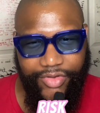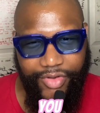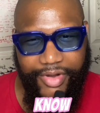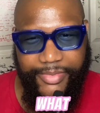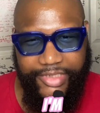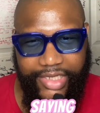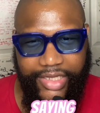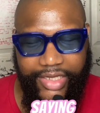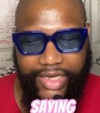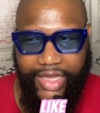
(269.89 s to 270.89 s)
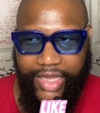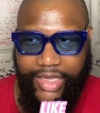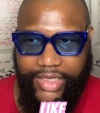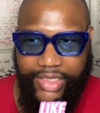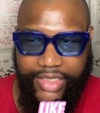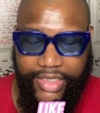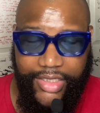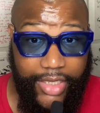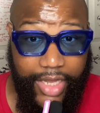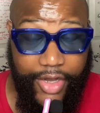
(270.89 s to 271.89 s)
You know what I'm saying? Like,
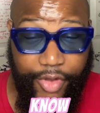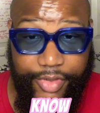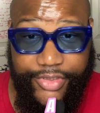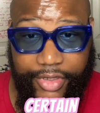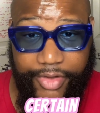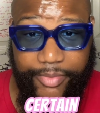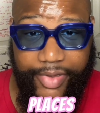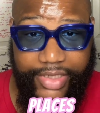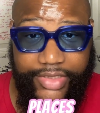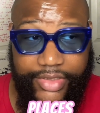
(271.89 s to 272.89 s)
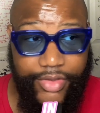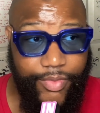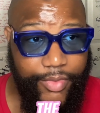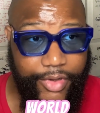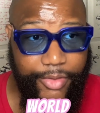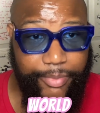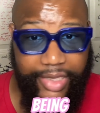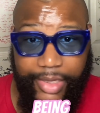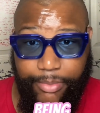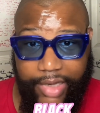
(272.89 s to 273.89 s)
I know in certain places in the world,
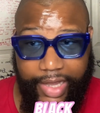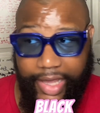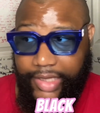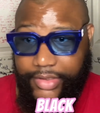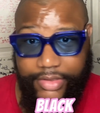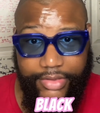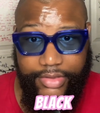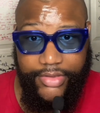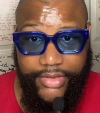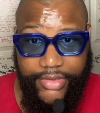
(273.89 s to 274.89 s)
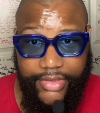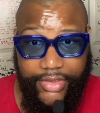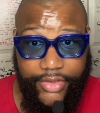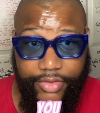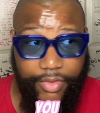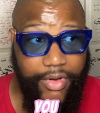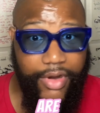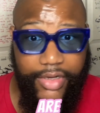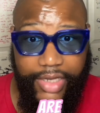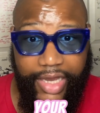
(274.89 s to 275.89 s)
being black,
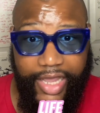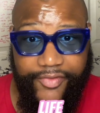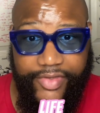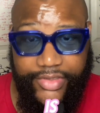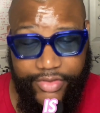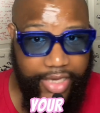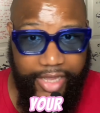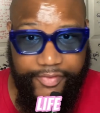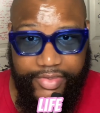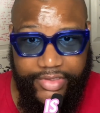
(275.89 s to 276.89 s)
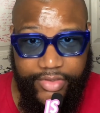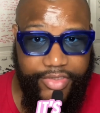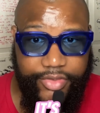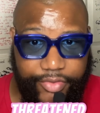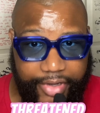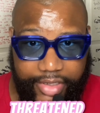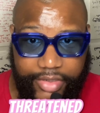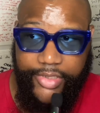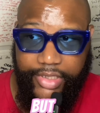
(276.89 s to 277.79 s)
your life is just threatened.